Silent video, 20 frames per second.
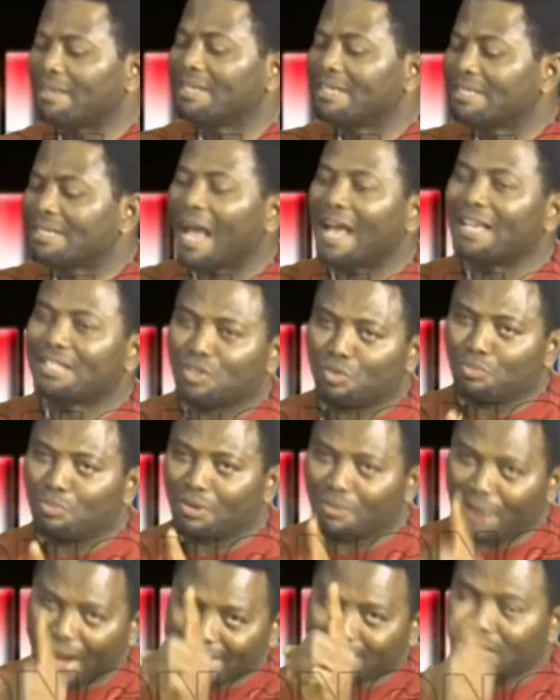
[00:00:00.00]
this guy should
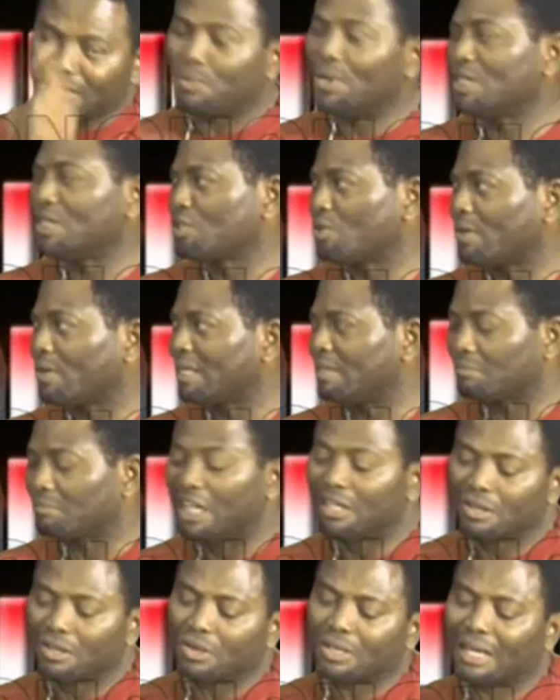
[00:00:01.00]
be right, the way he's talking.
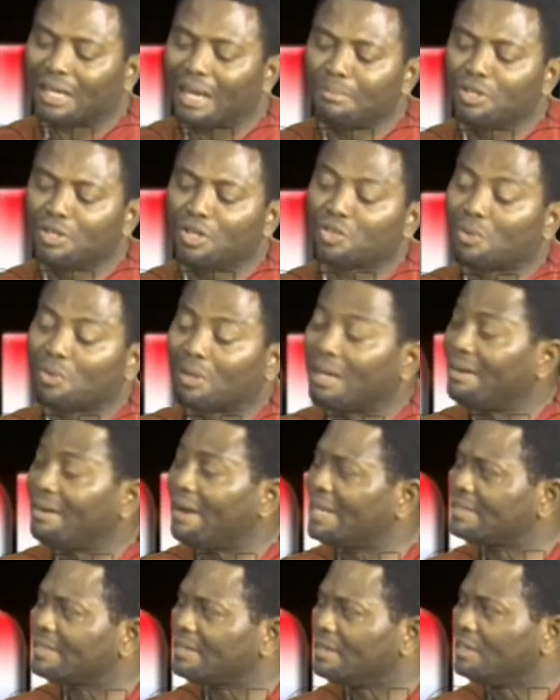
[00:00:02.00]
Okay, let me just quickly
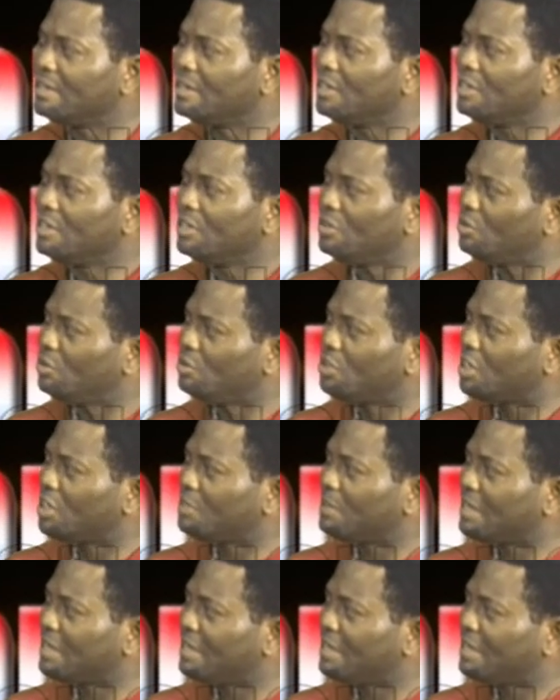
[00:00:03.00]
write. You just be giving.